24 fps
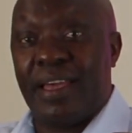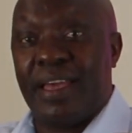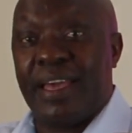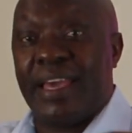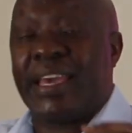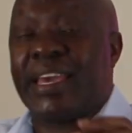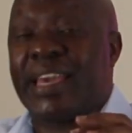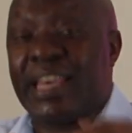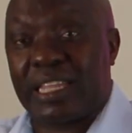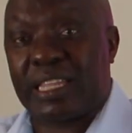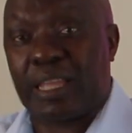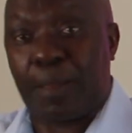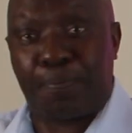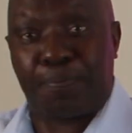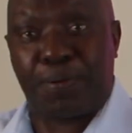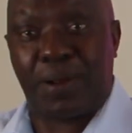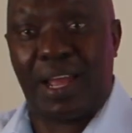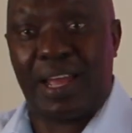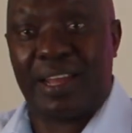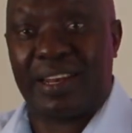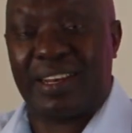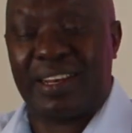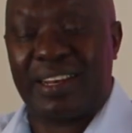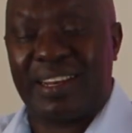He had a
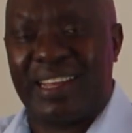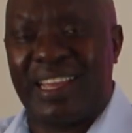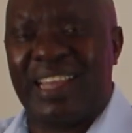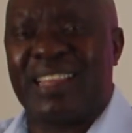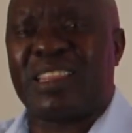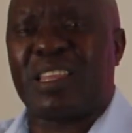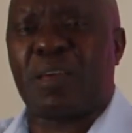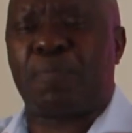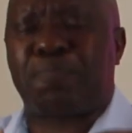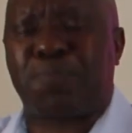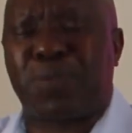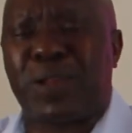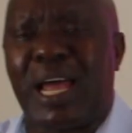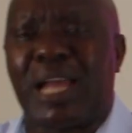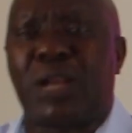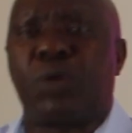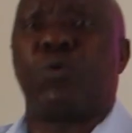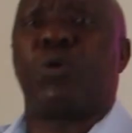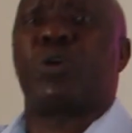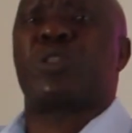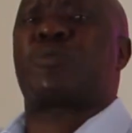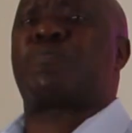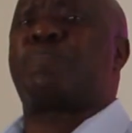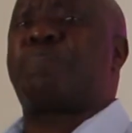plan, and the plan
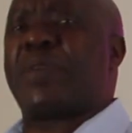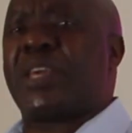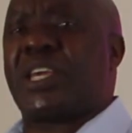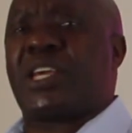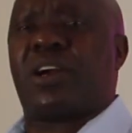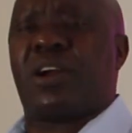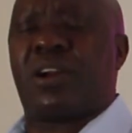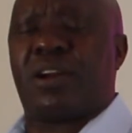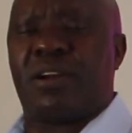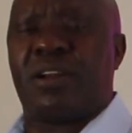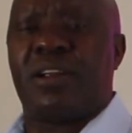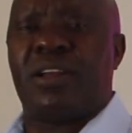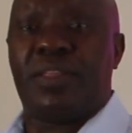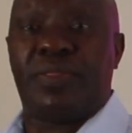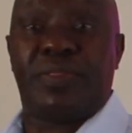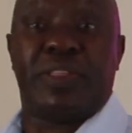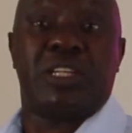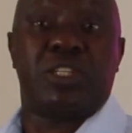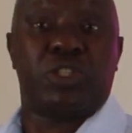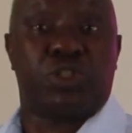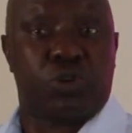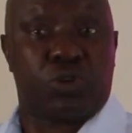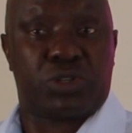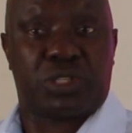was bigger
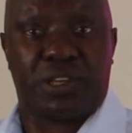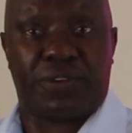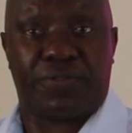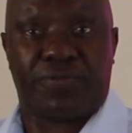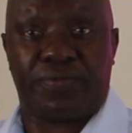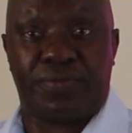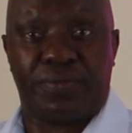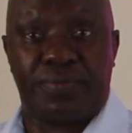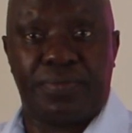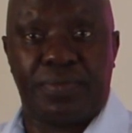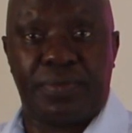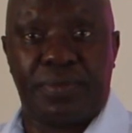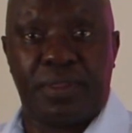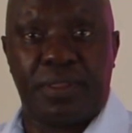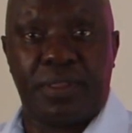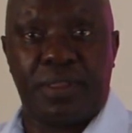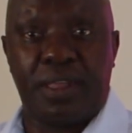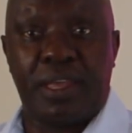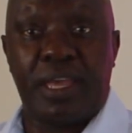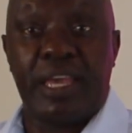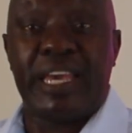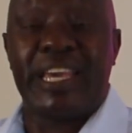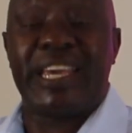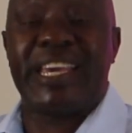than Joseph.
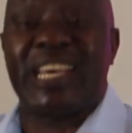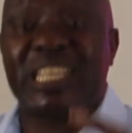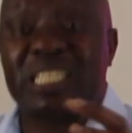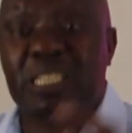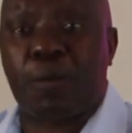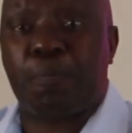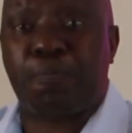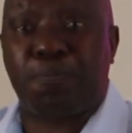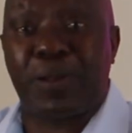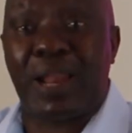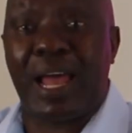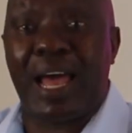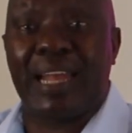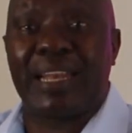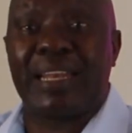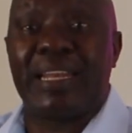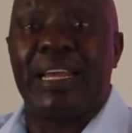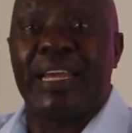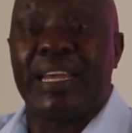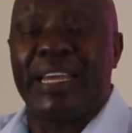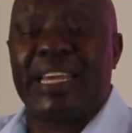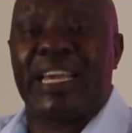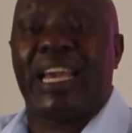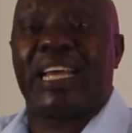He has a
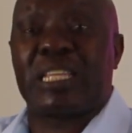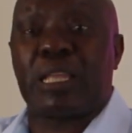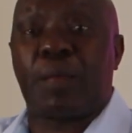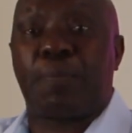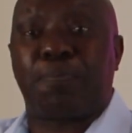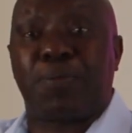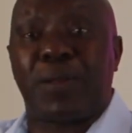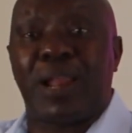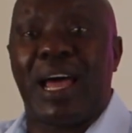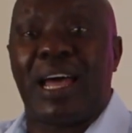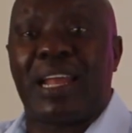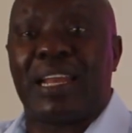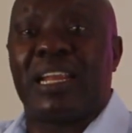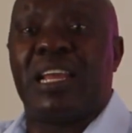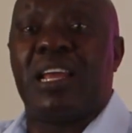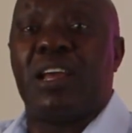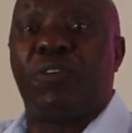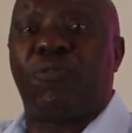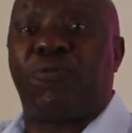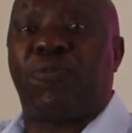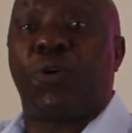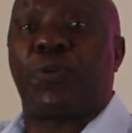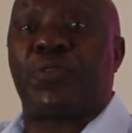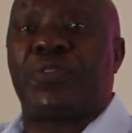plan. He had a plan
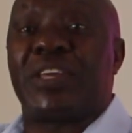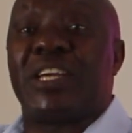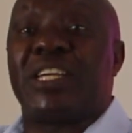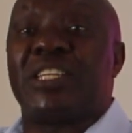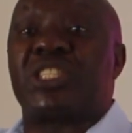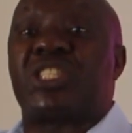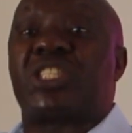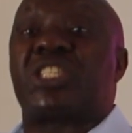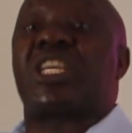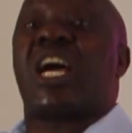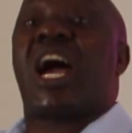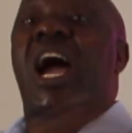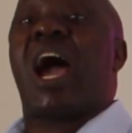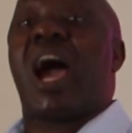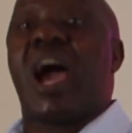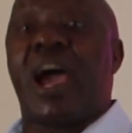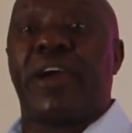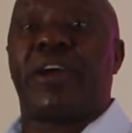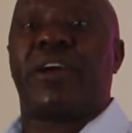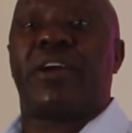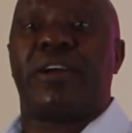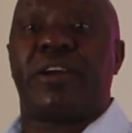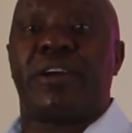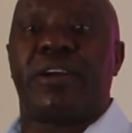for the
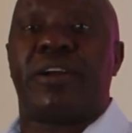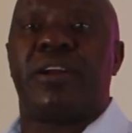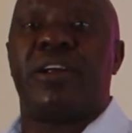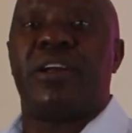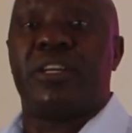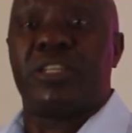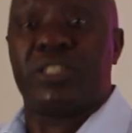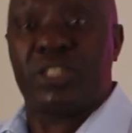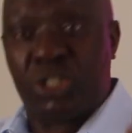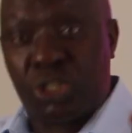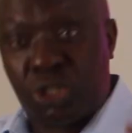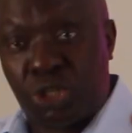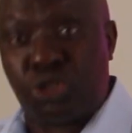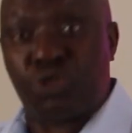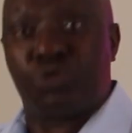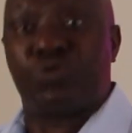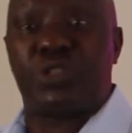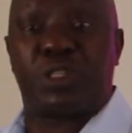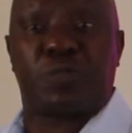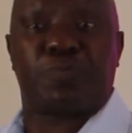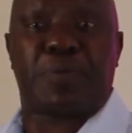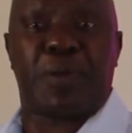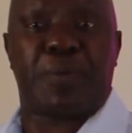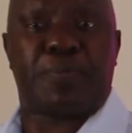entire
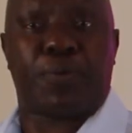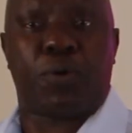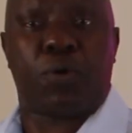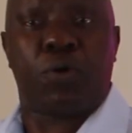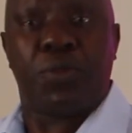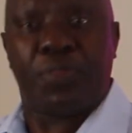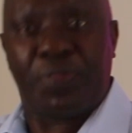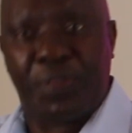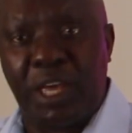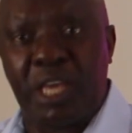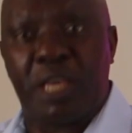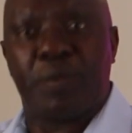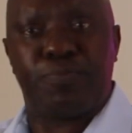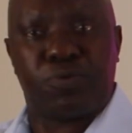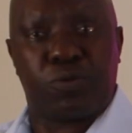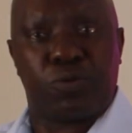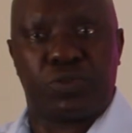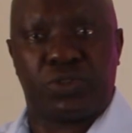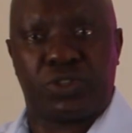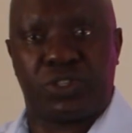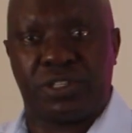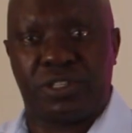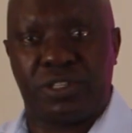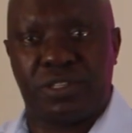Jewish people, the
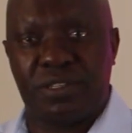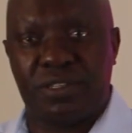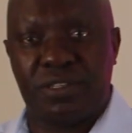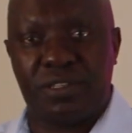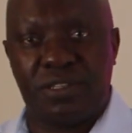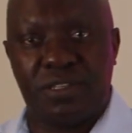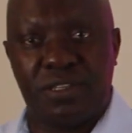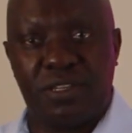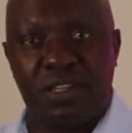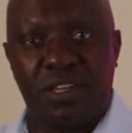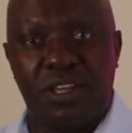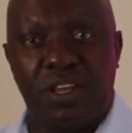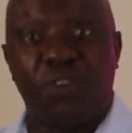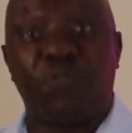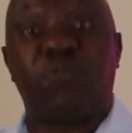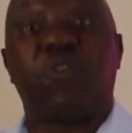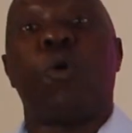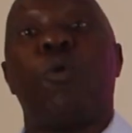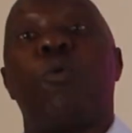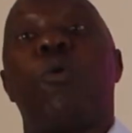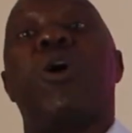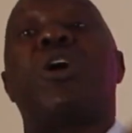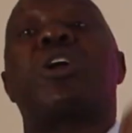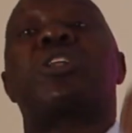Hebrews,
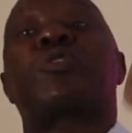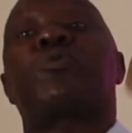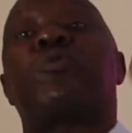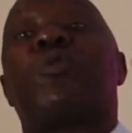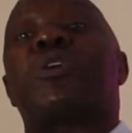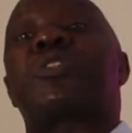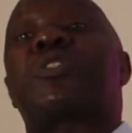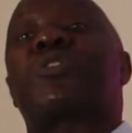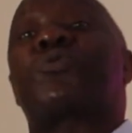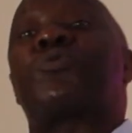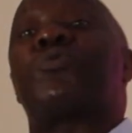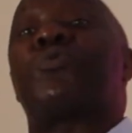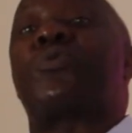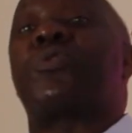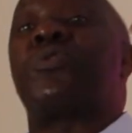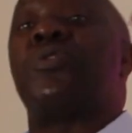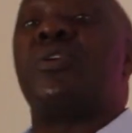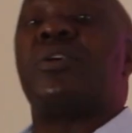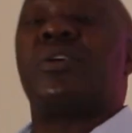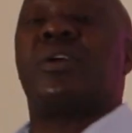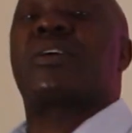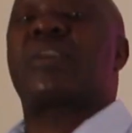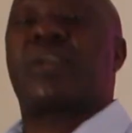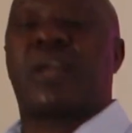for what was to
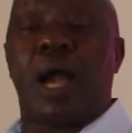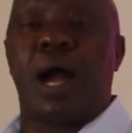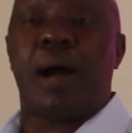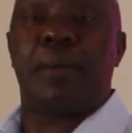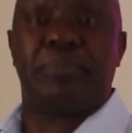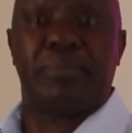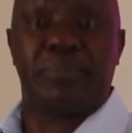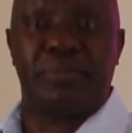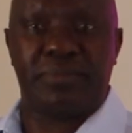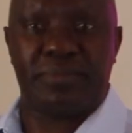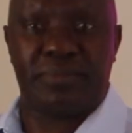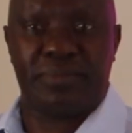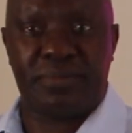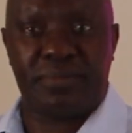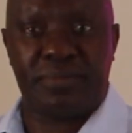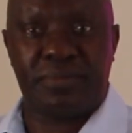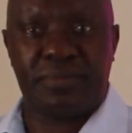come.